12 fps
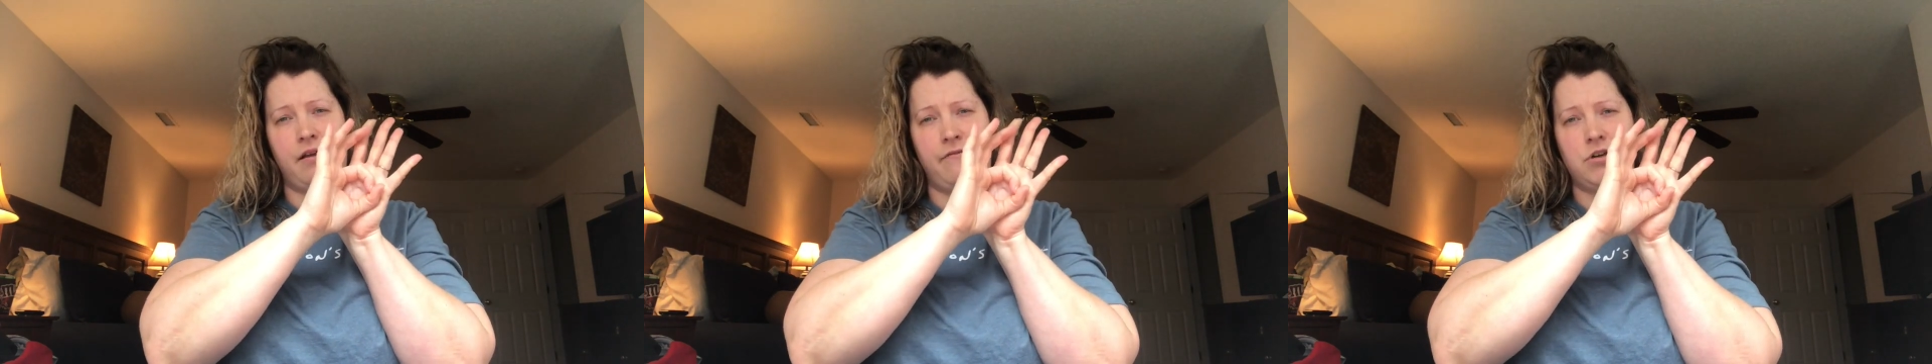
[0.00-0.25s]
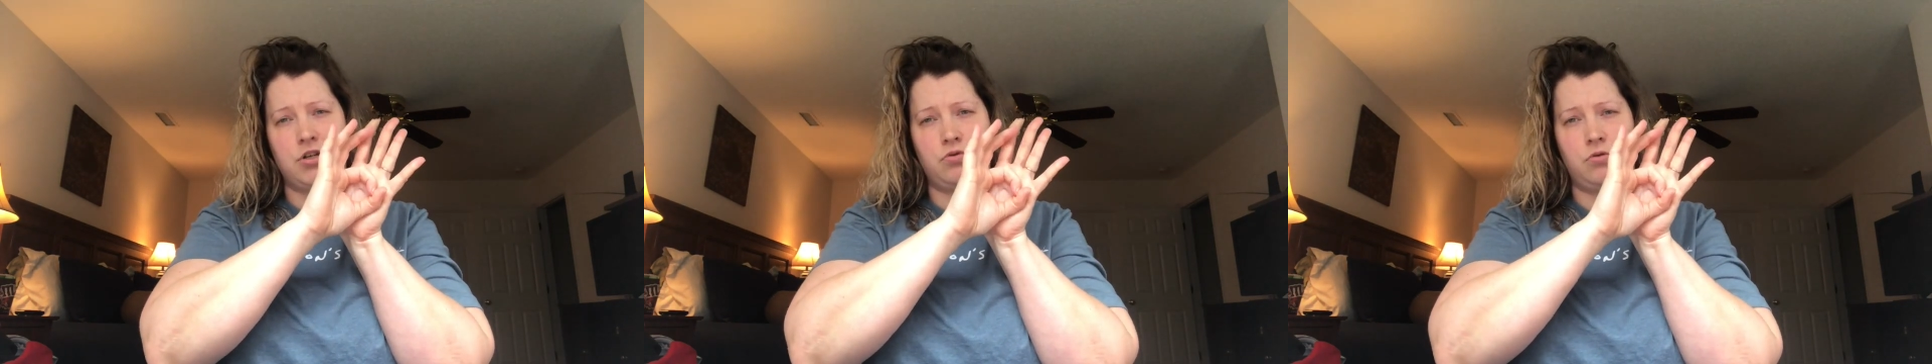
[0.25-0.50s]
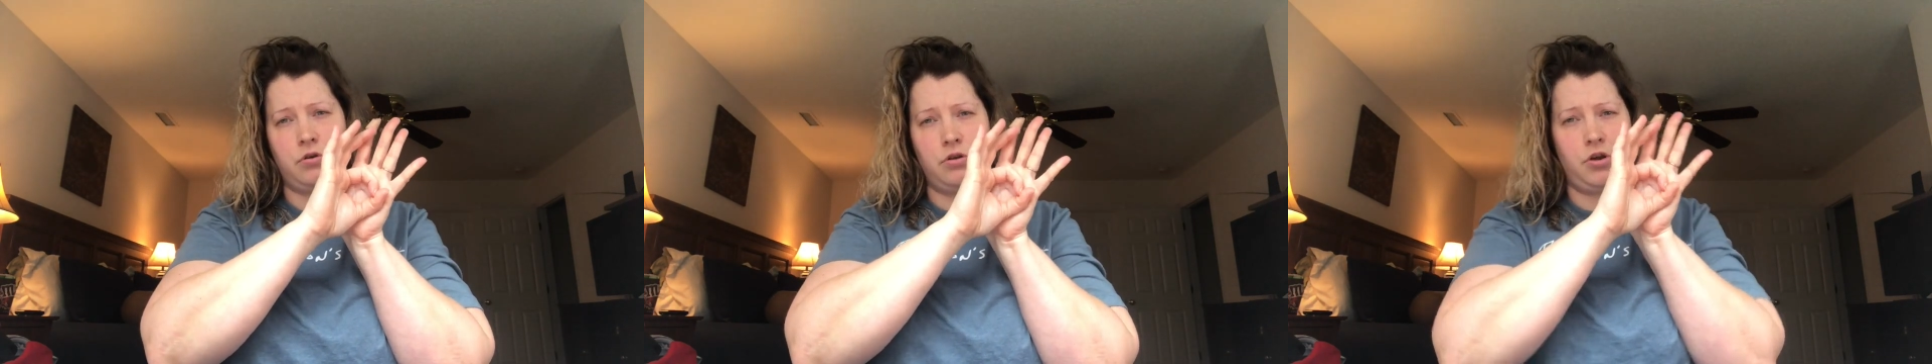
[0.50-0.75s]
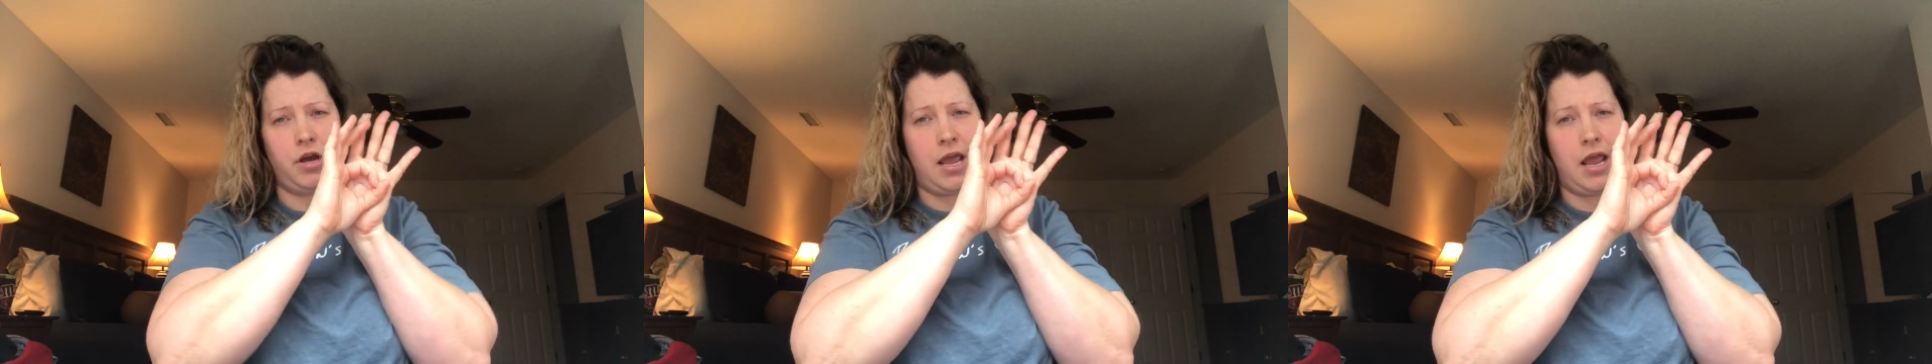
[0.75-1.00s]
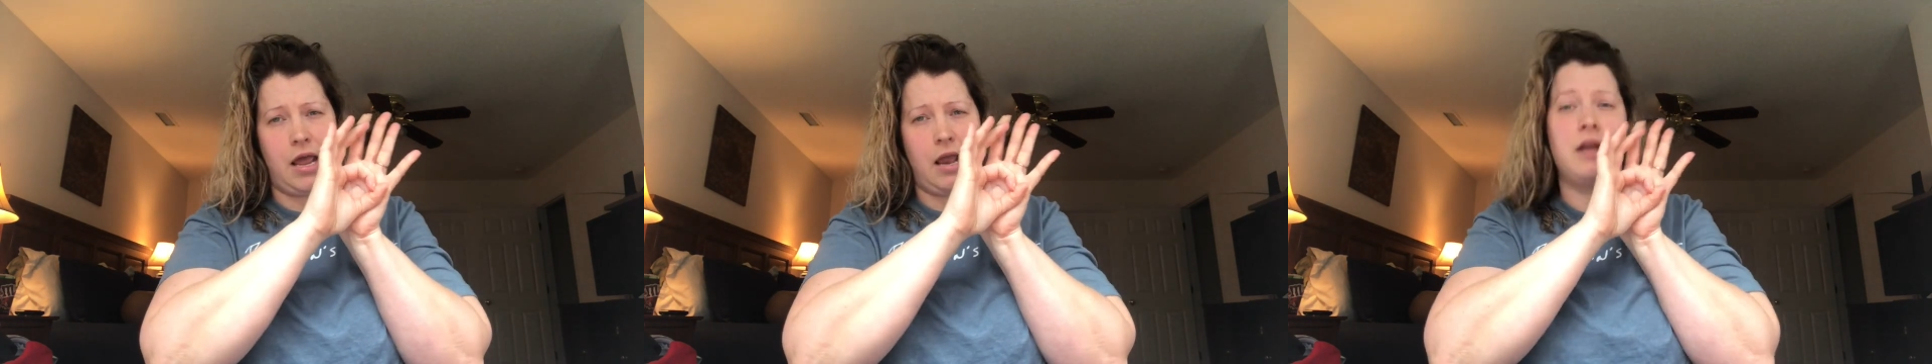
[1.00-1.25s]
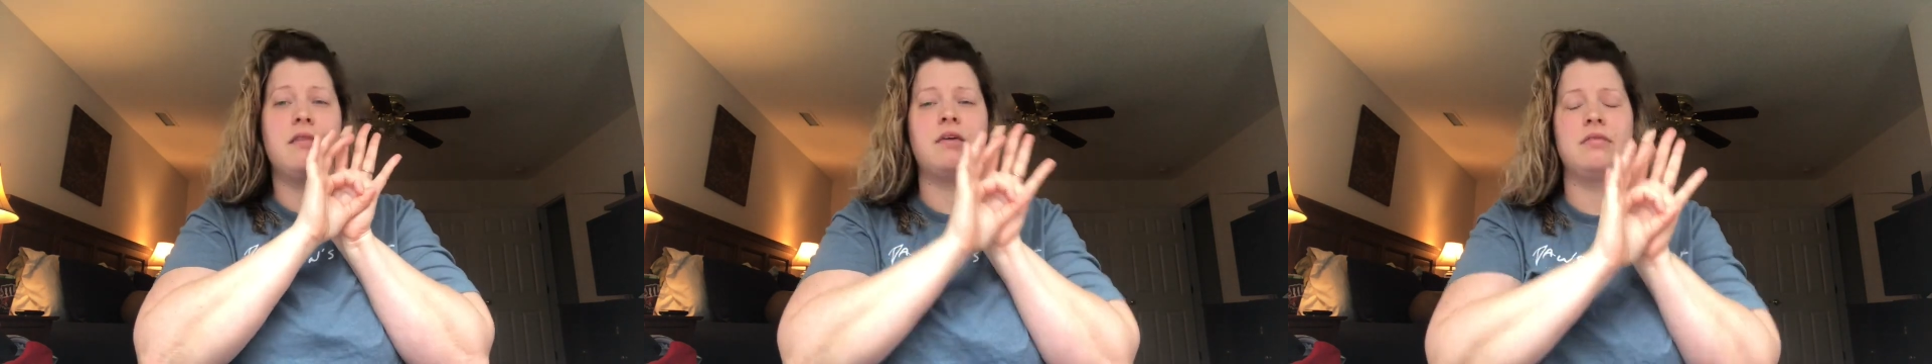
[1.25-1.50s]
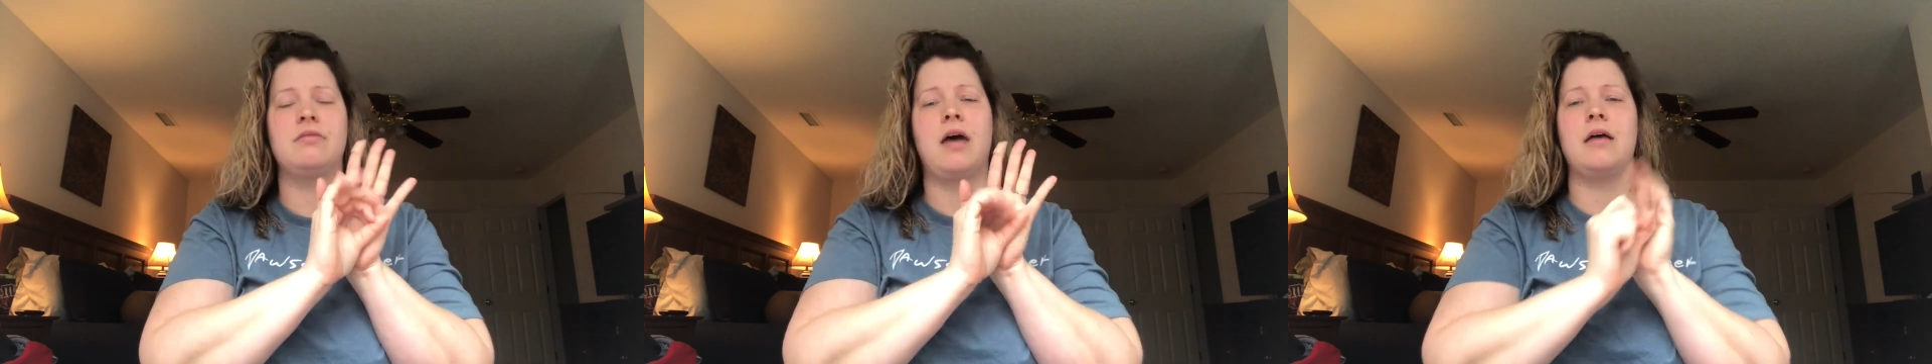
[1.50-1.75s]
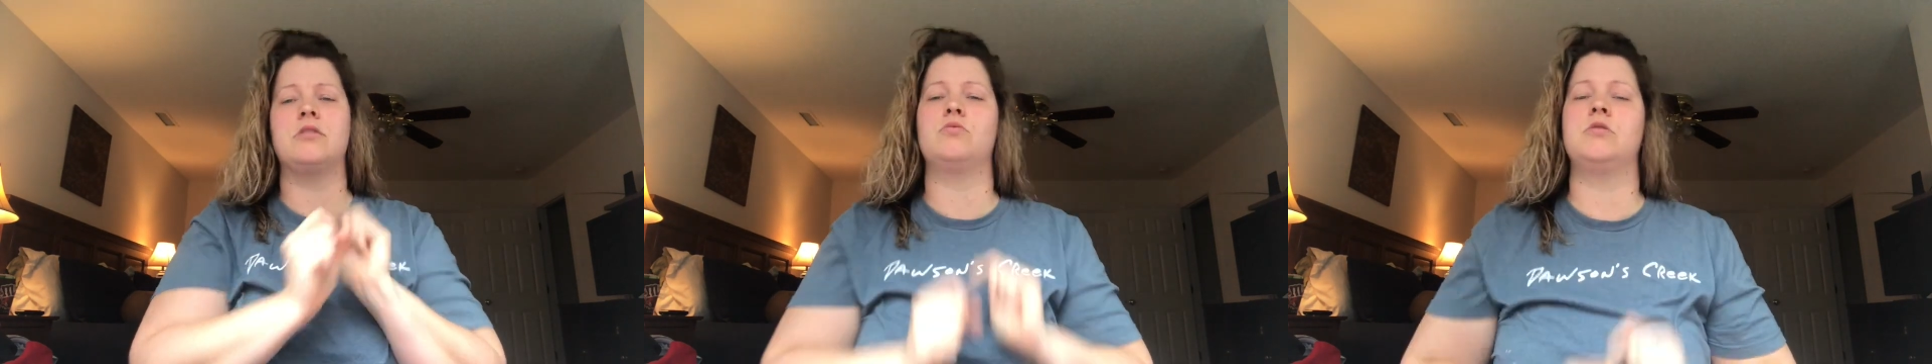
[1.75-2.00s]
a visual in your hand that
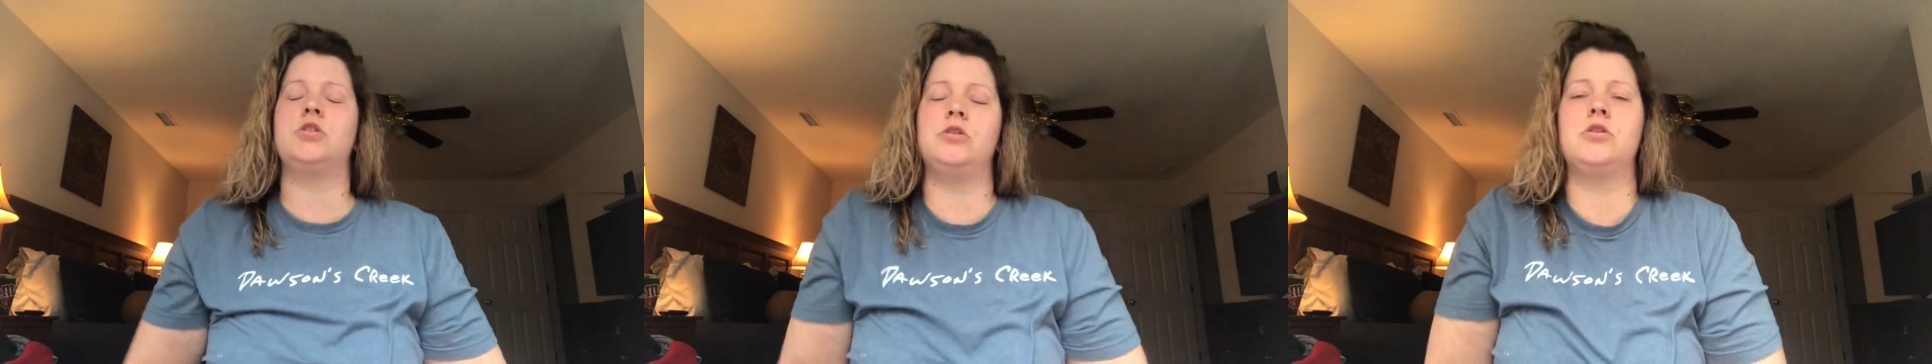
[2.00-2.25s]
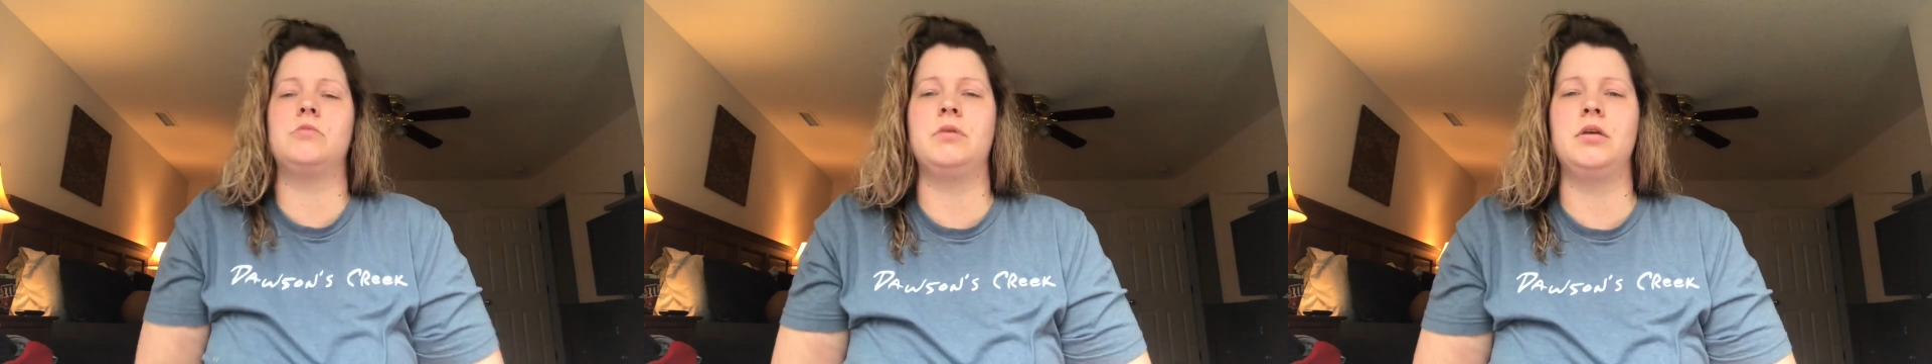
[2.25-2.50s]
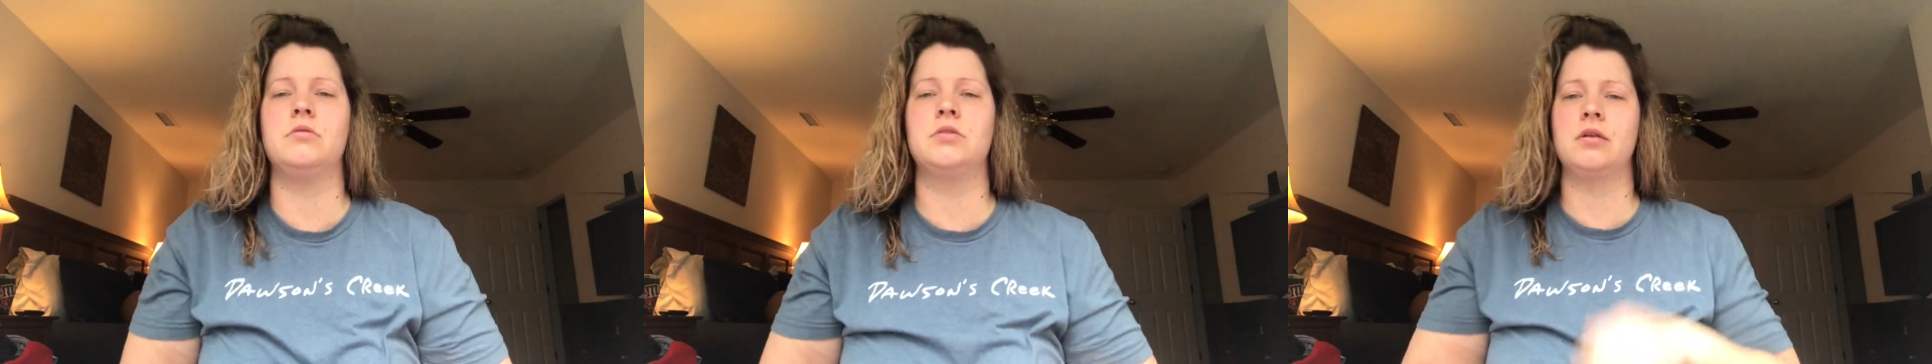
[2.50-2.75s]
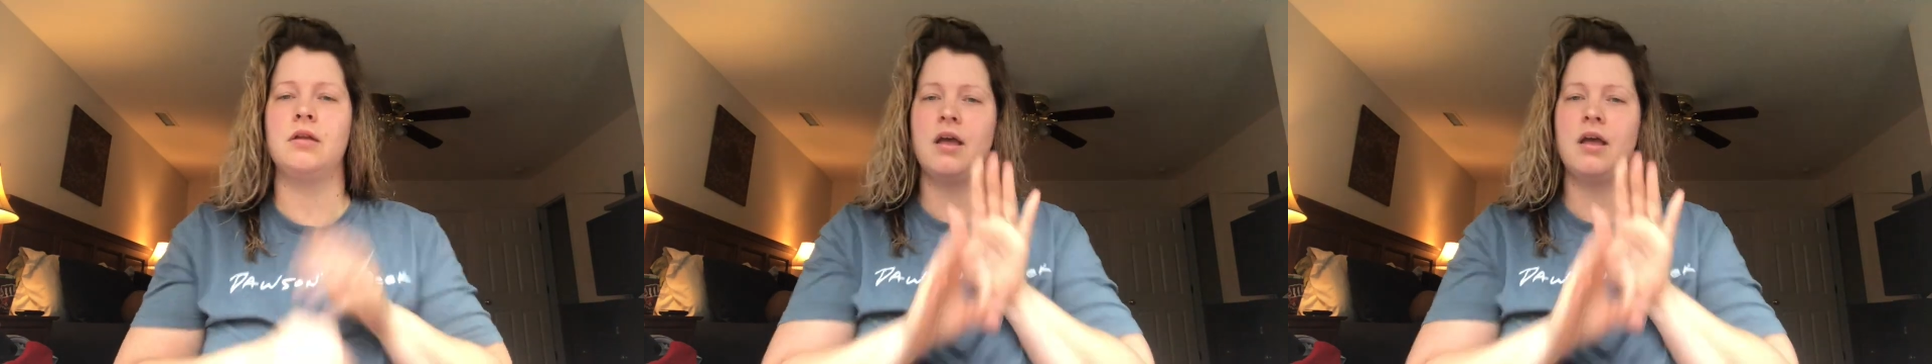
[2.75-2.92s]
that's what you should be using.